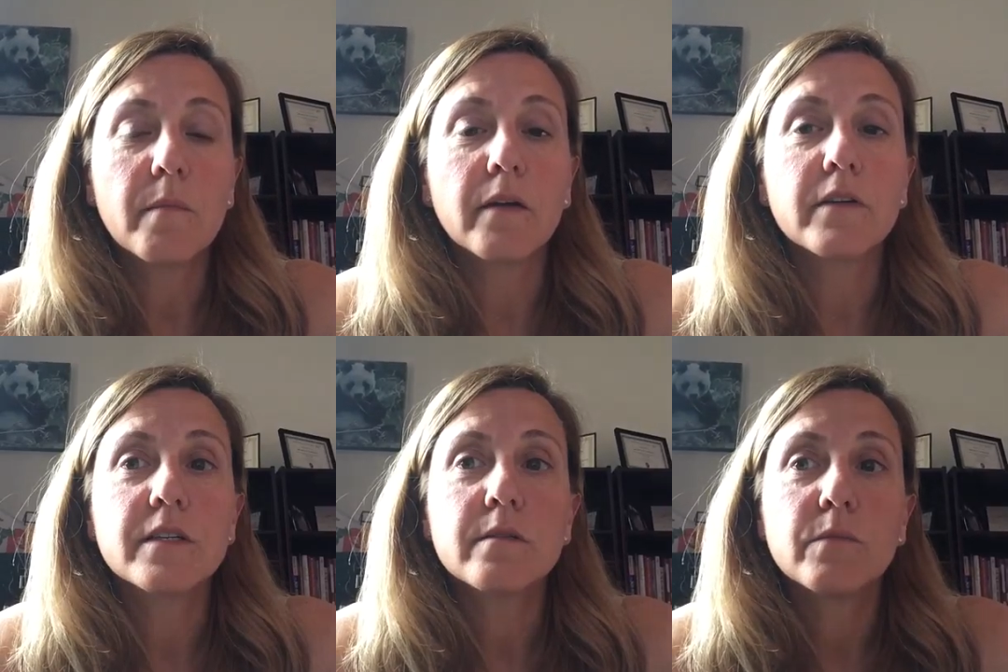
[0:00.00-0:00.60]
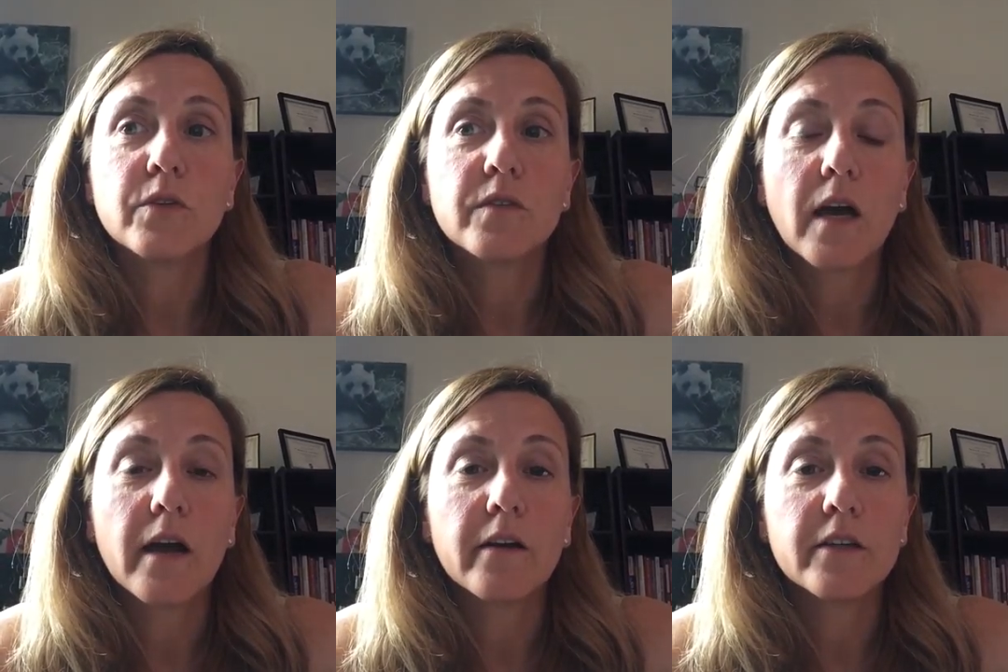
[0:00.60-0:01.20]
My recent move to
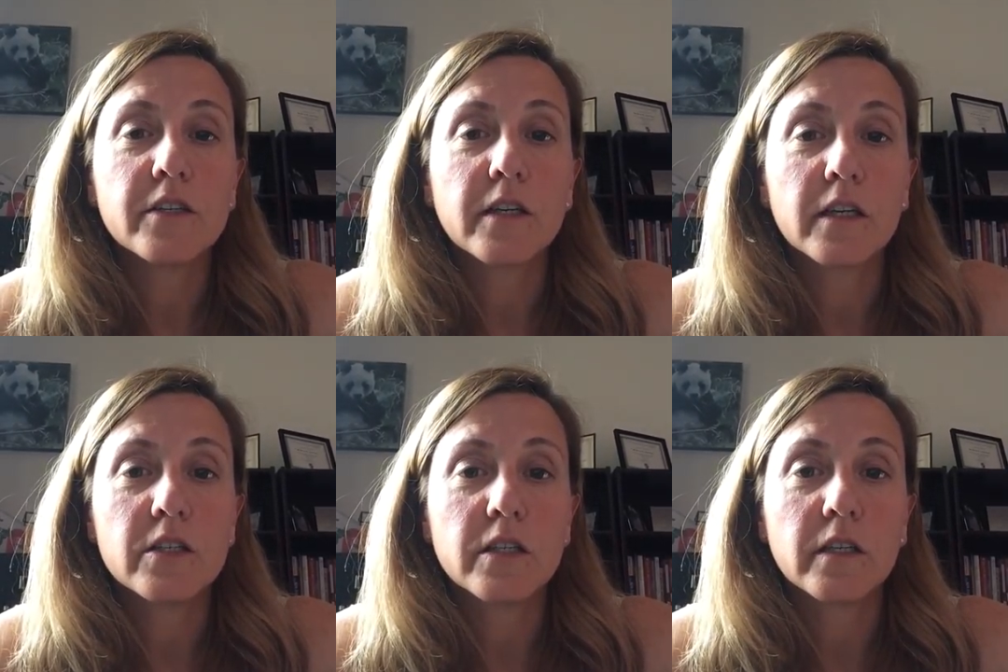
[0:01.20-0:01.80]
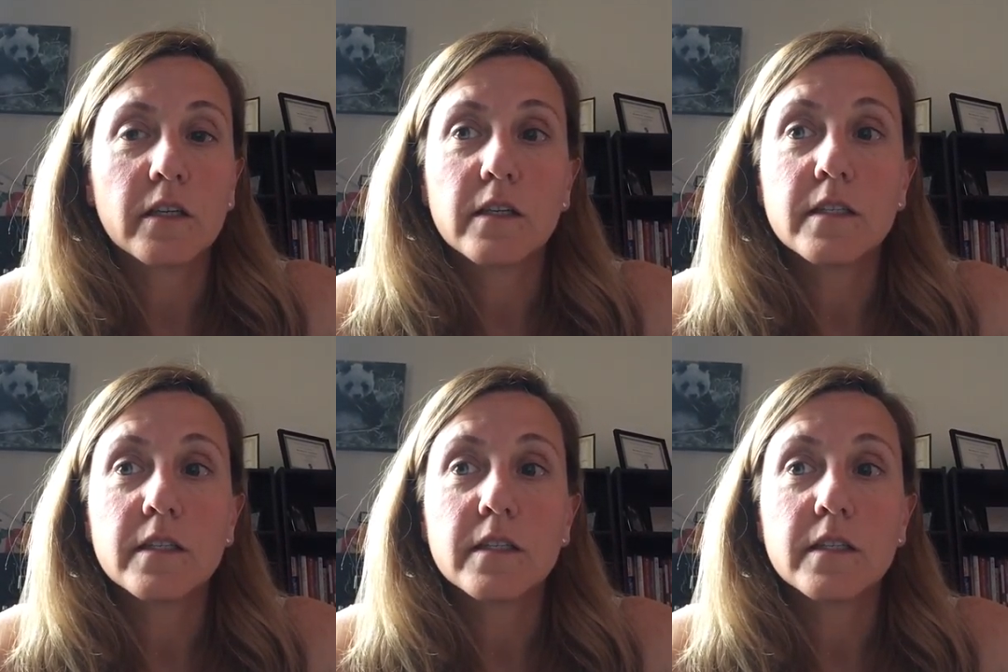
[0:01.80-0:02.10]
higher education